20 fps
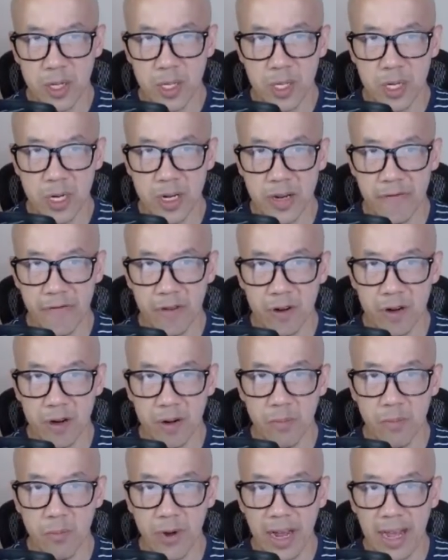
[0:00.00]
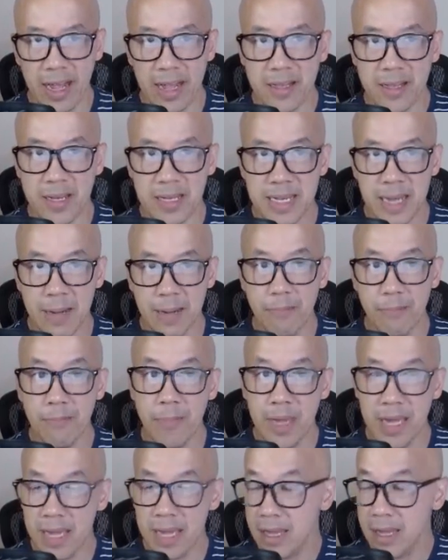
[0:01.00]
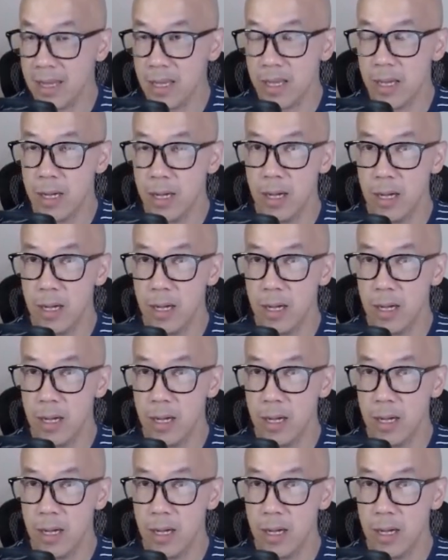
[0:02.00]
search for her brand does not mean